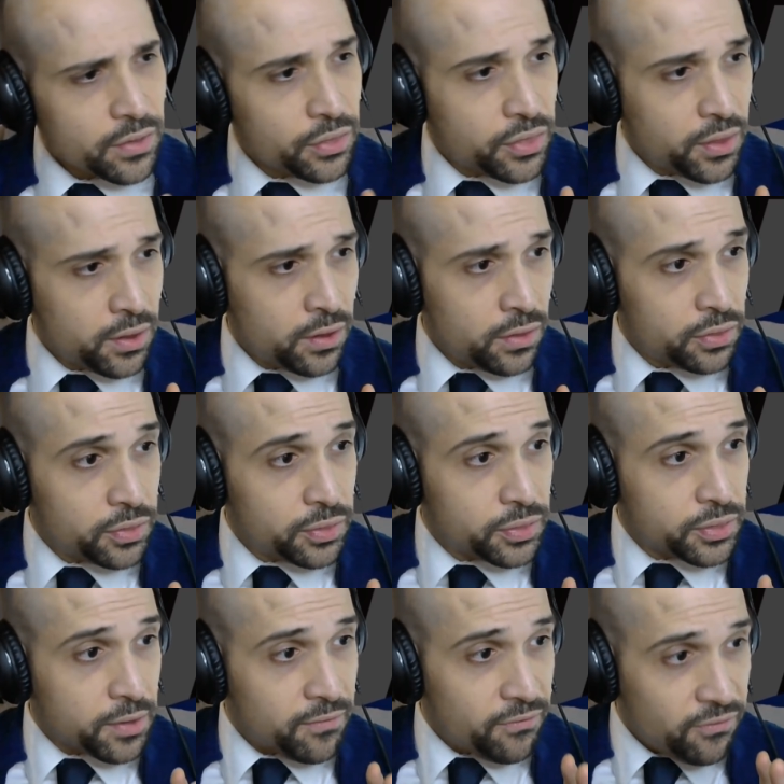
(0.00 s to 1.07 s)
the
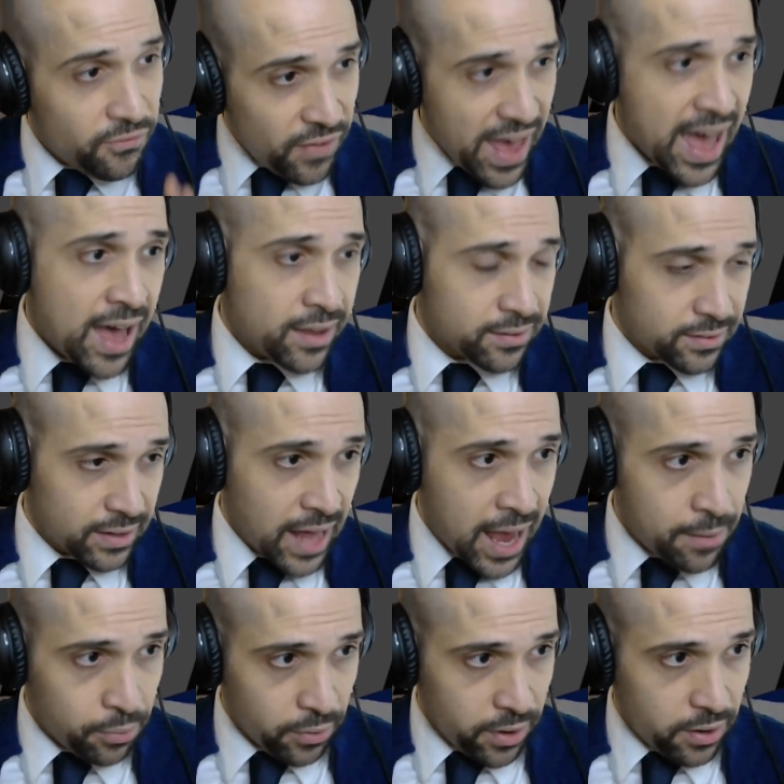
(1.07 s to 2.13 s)
the vast
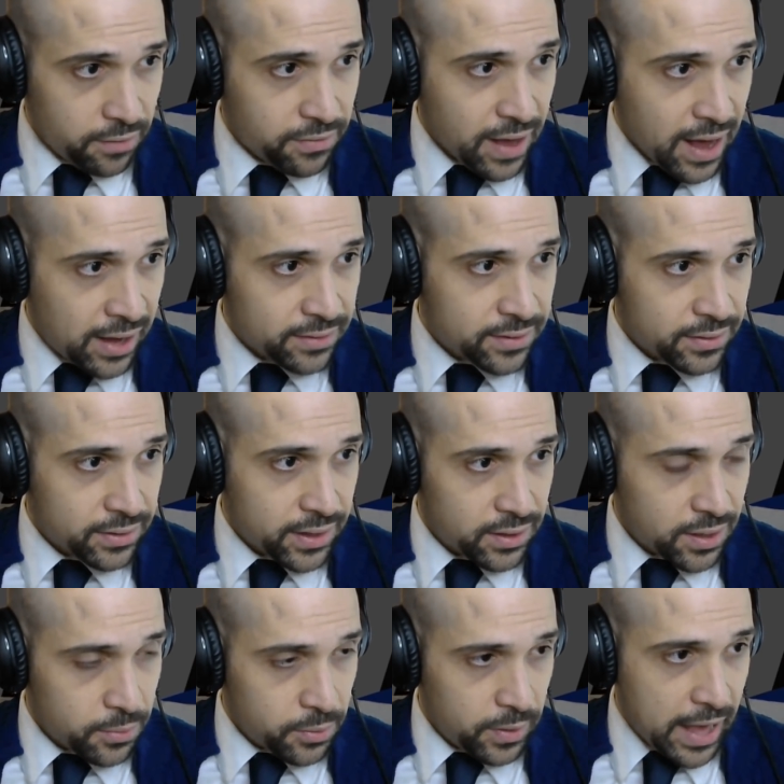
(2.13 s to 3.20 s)
library of content
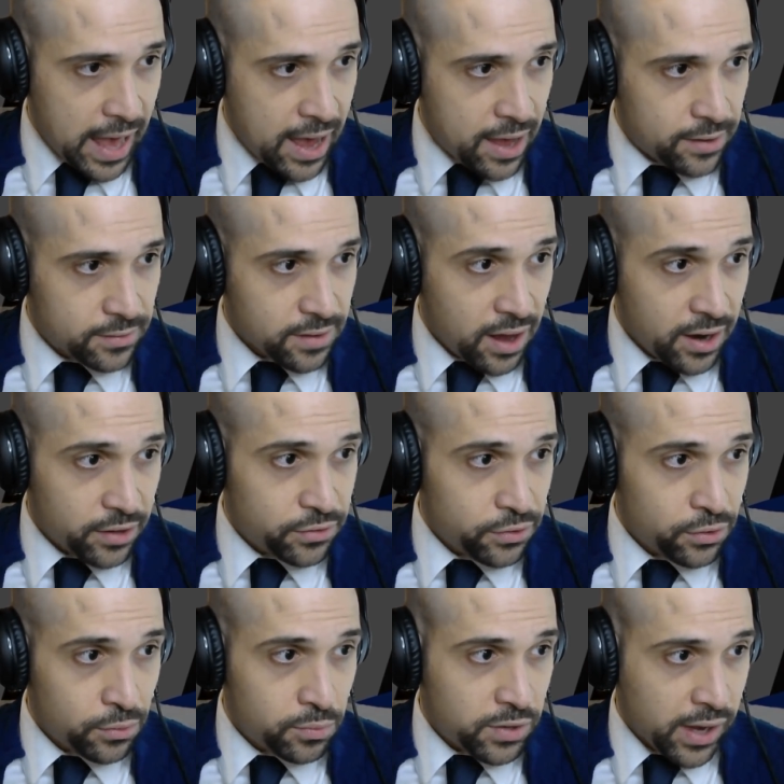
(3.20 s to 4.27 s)
that WWE has on its
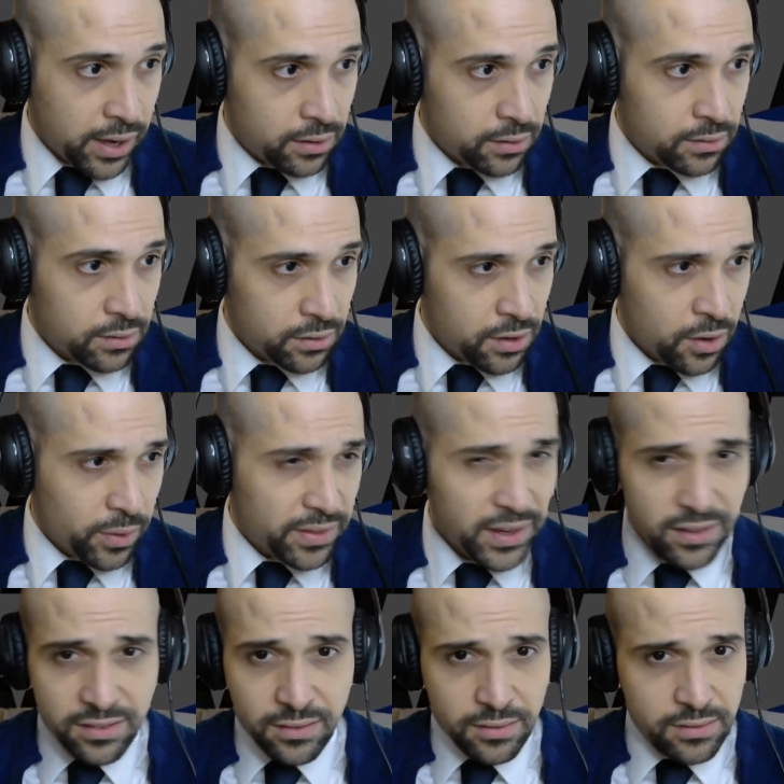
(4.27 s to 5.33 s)
YouTube channel alone. I
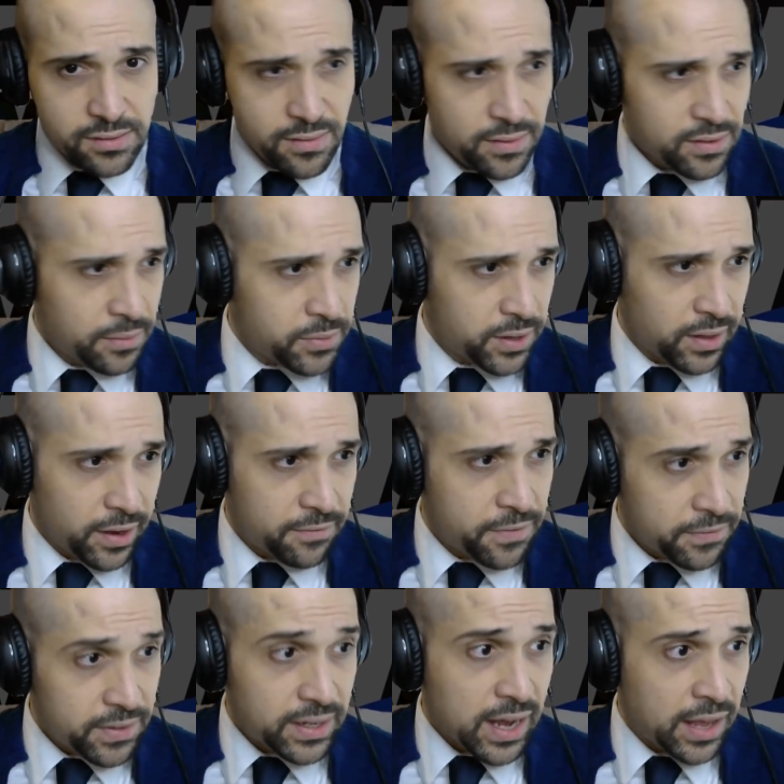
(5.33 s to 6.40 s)
think it's something like
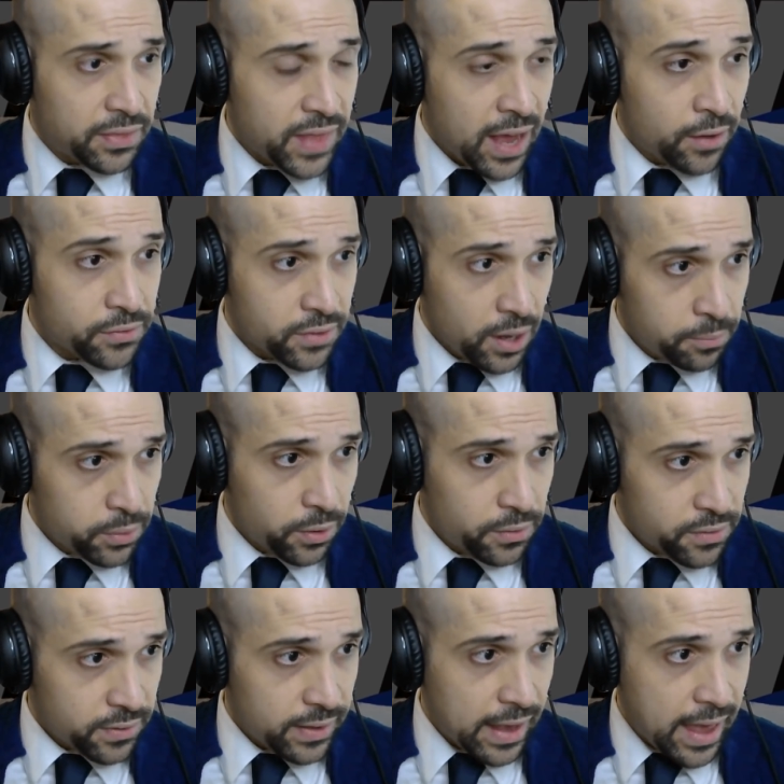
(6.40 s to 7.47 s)
59,000
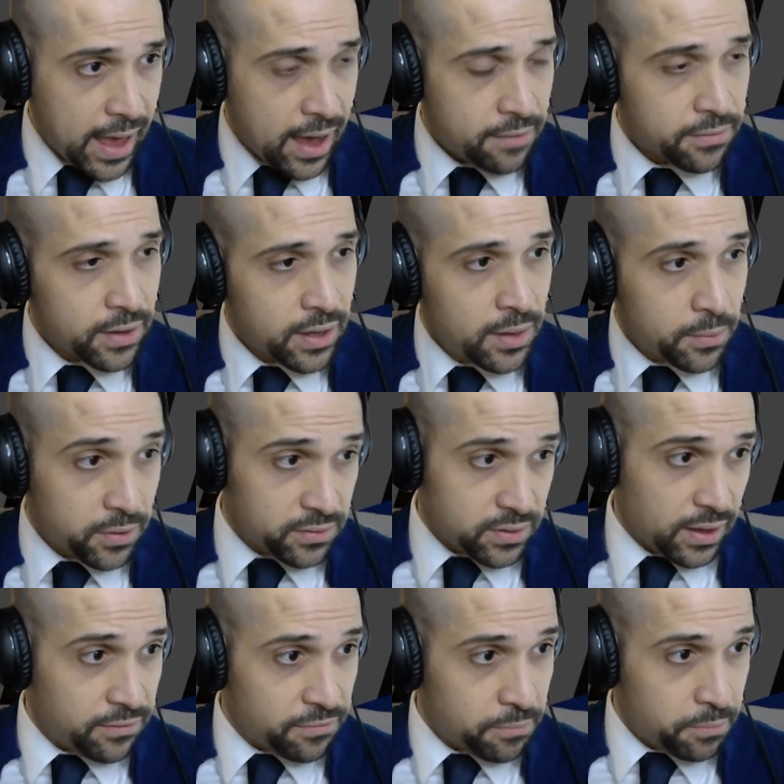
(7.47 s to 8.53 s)
uploads that they have because
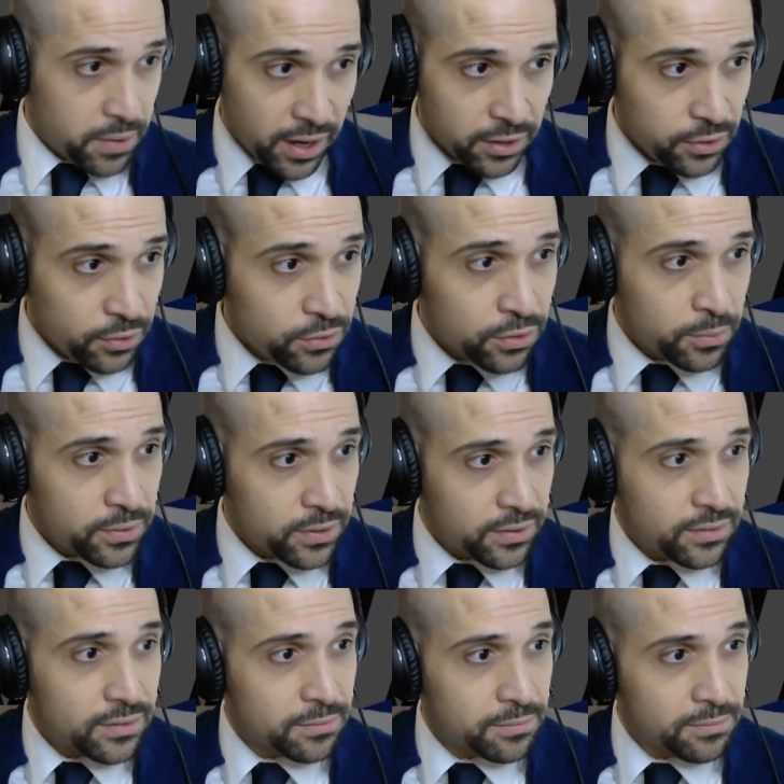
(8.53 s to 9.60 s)
they've been on YouTube
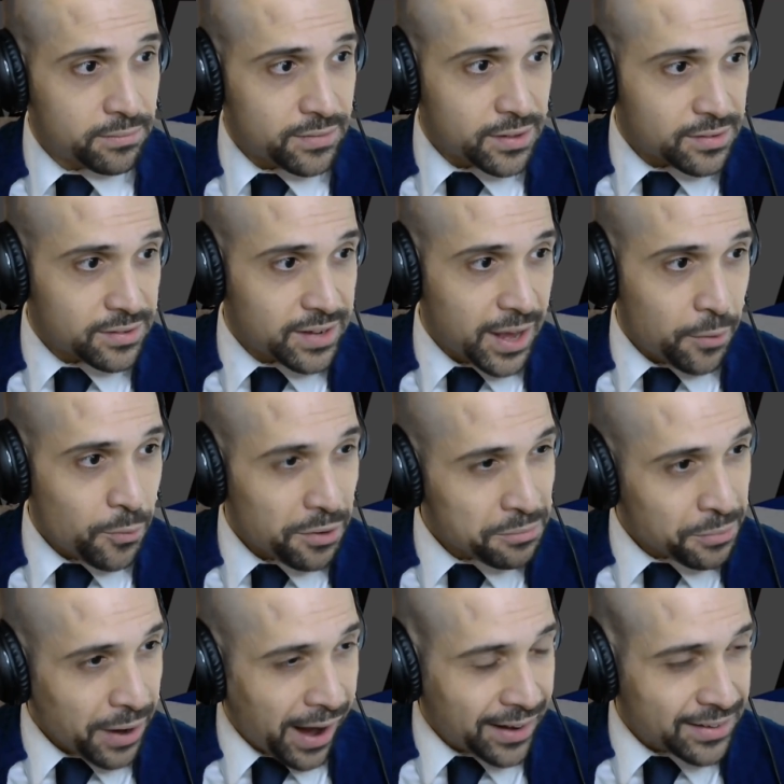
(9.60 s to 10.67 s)
since since day
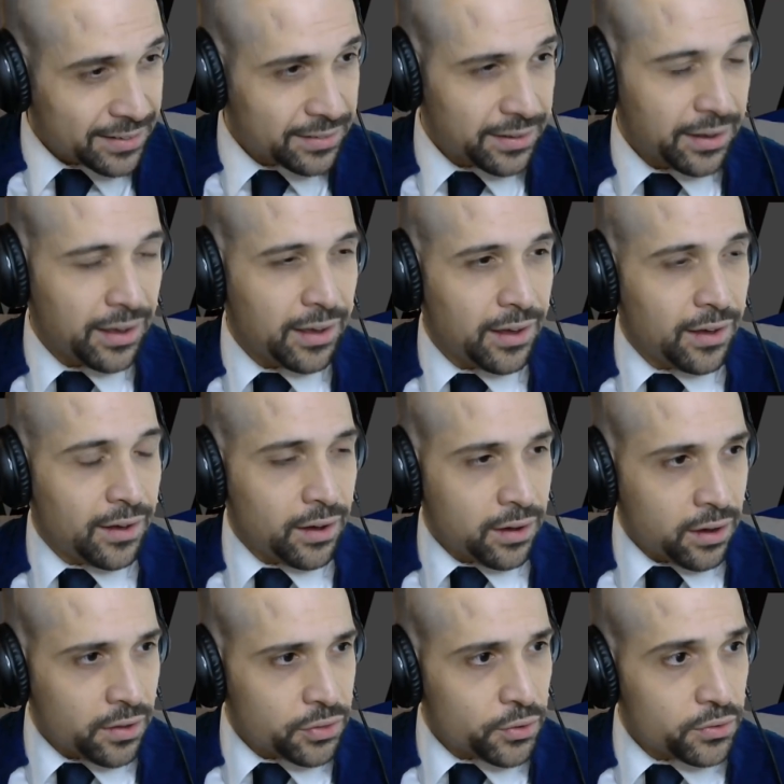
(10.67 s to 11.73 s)
one practically.
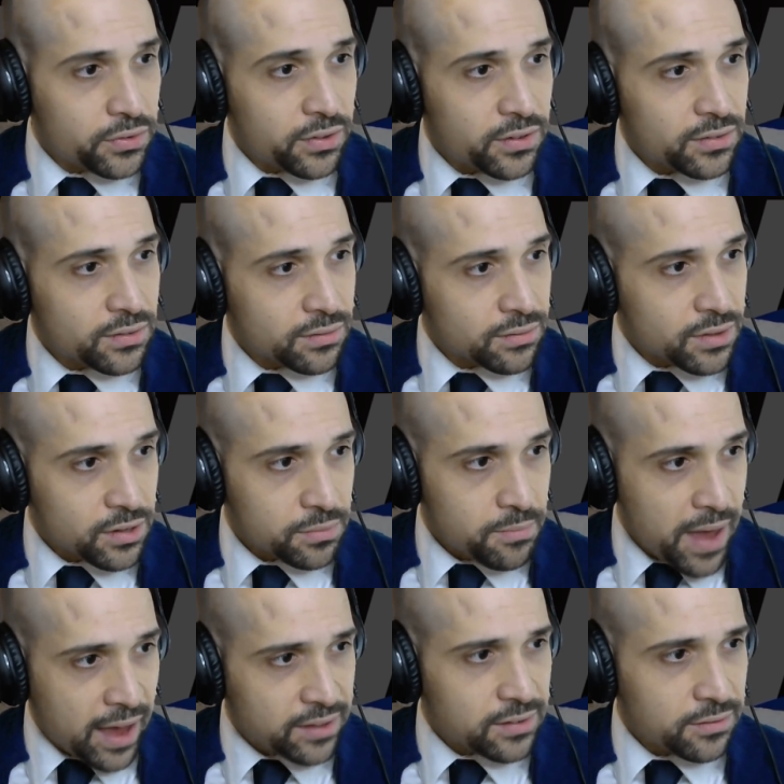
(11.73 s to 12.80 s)
Uh, there's this this
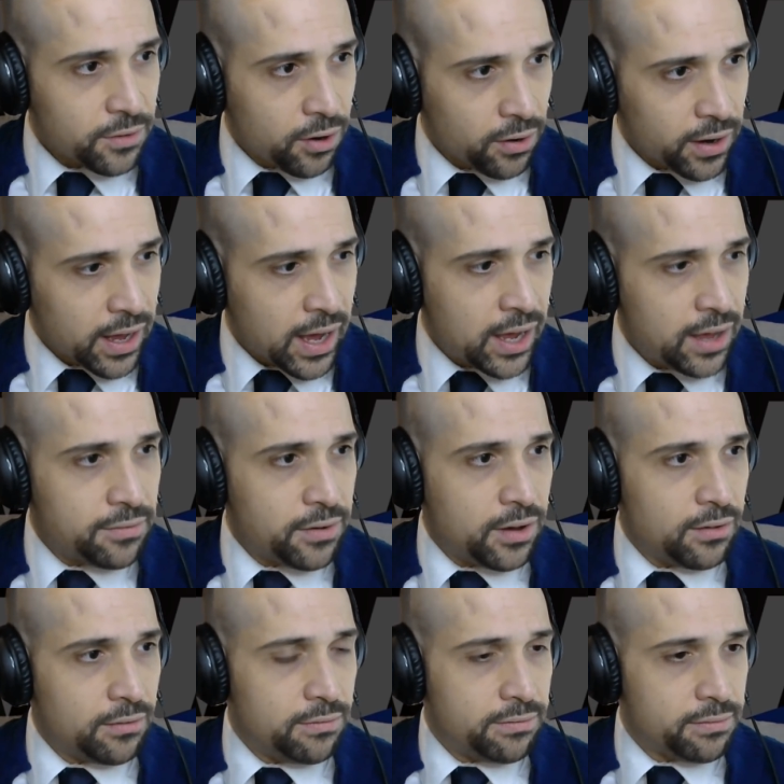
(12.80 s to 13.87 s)
massive archive
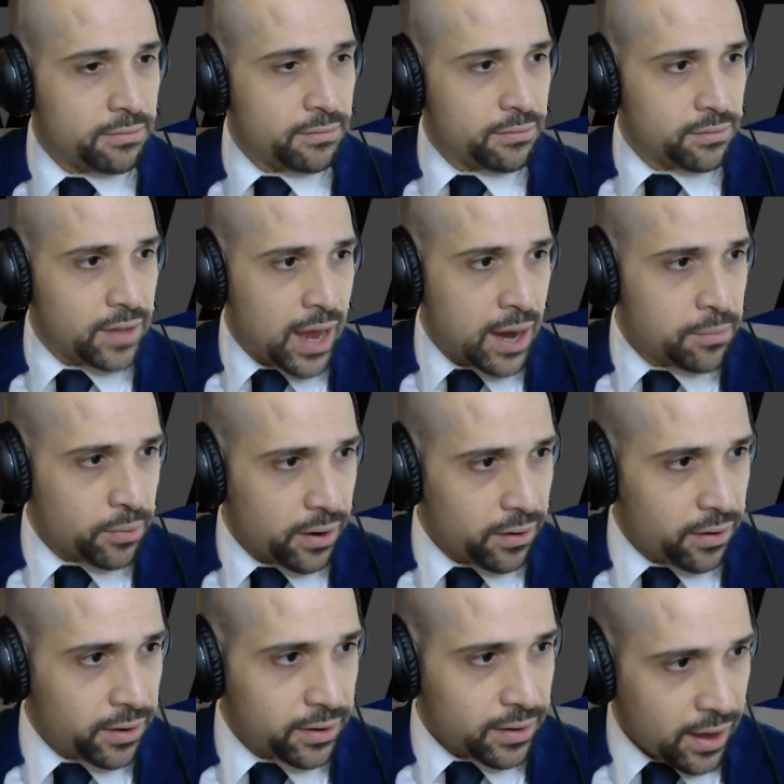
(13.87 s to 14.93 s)
of
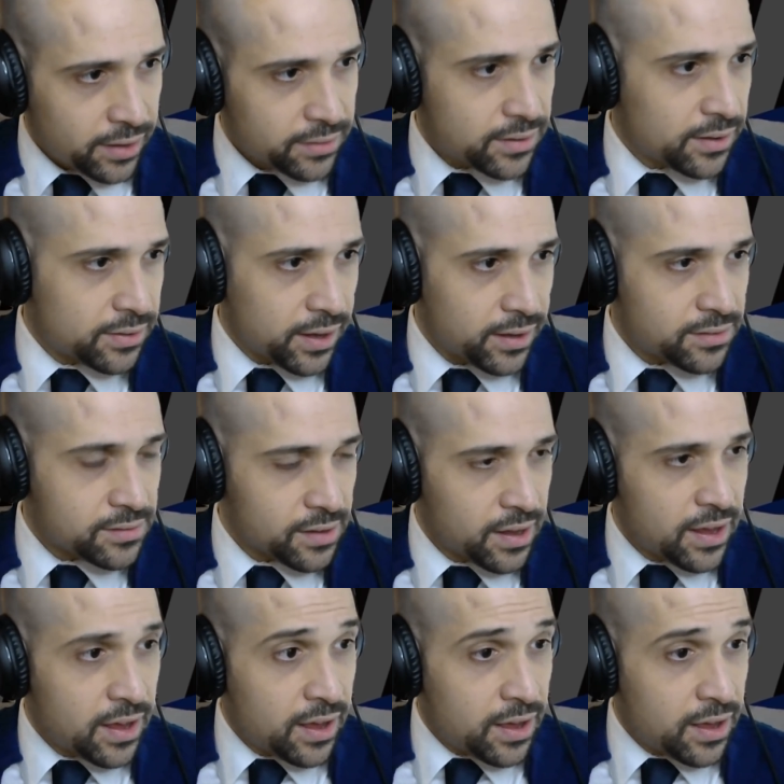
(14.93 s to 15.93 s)
library content that's